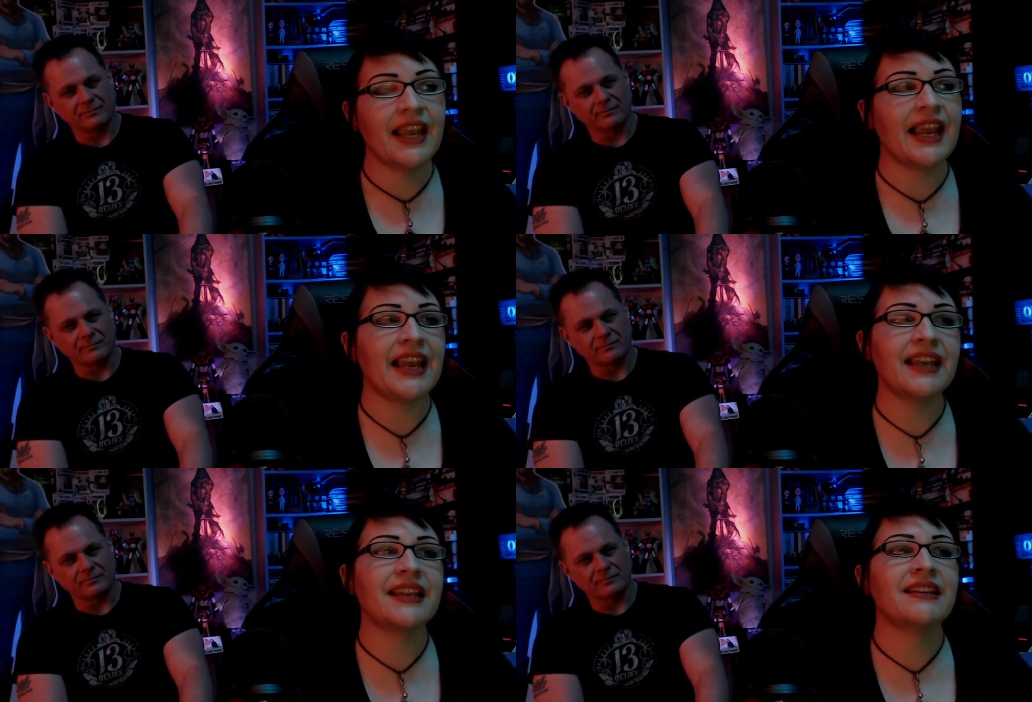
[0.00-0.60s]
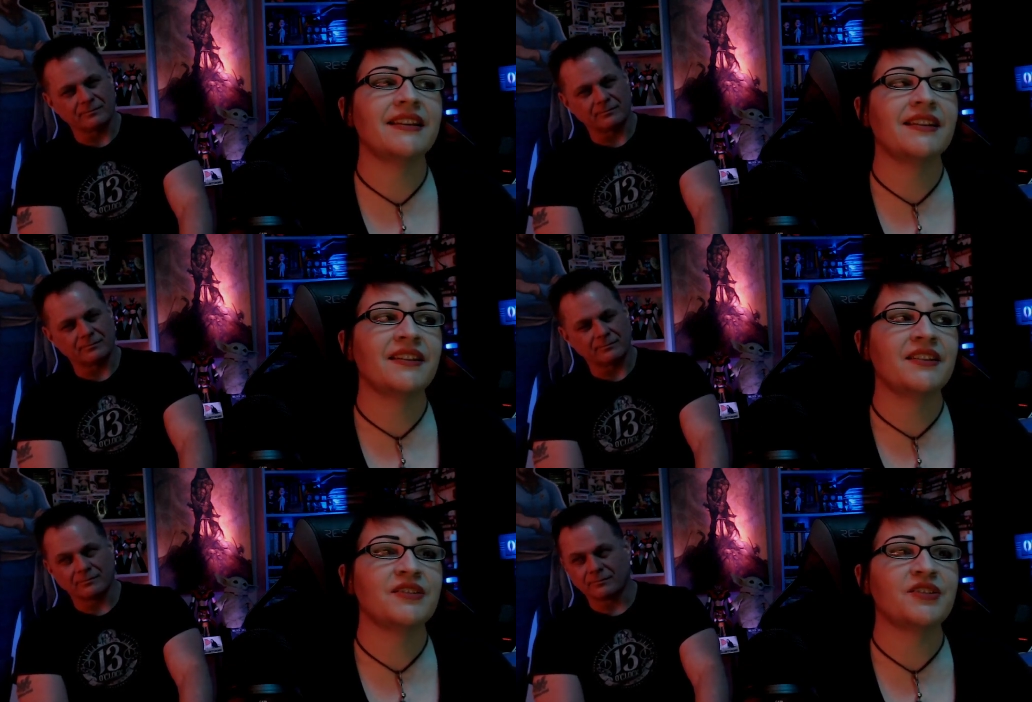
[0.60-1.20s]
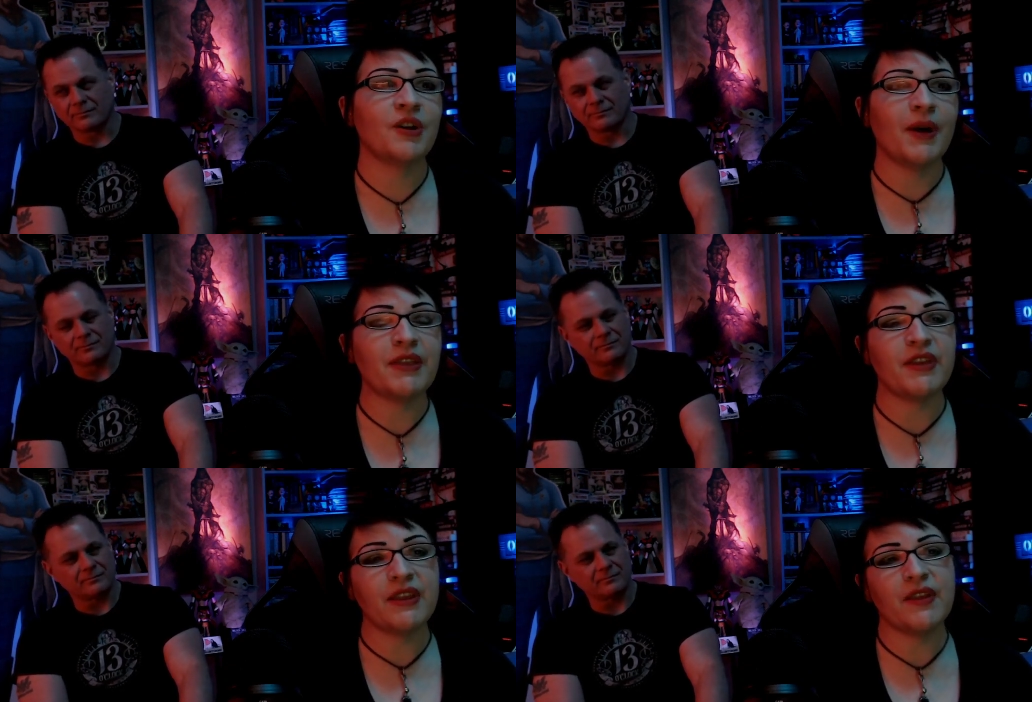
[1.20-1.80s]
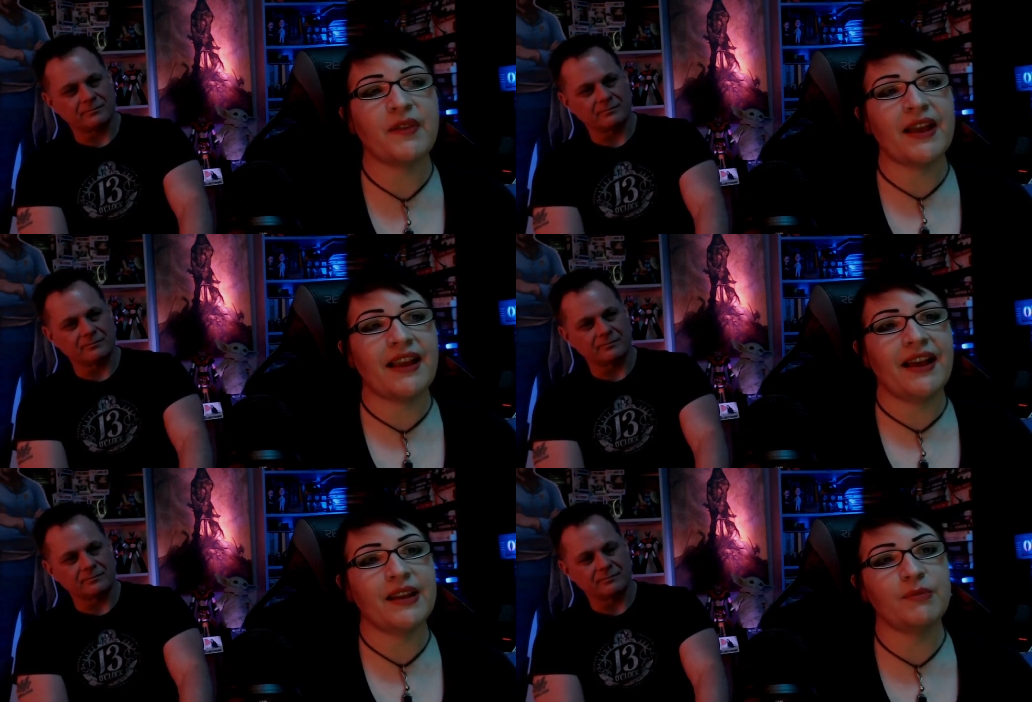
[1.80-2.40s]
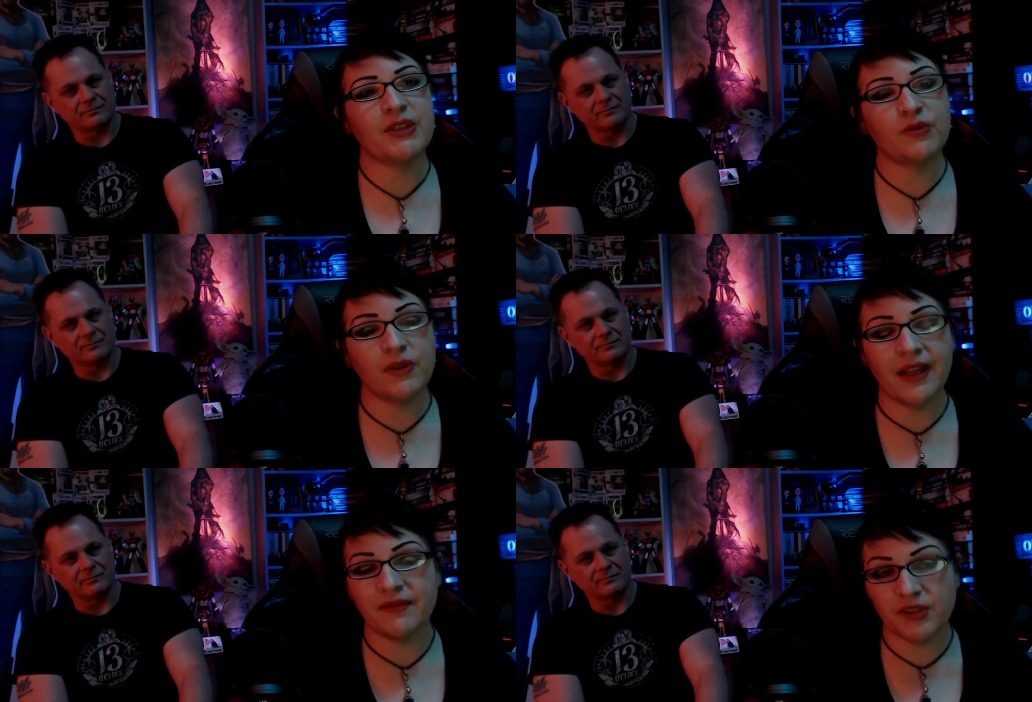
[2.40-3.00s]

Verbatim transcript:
Speaker 1: and so I think that that got him into a lot of.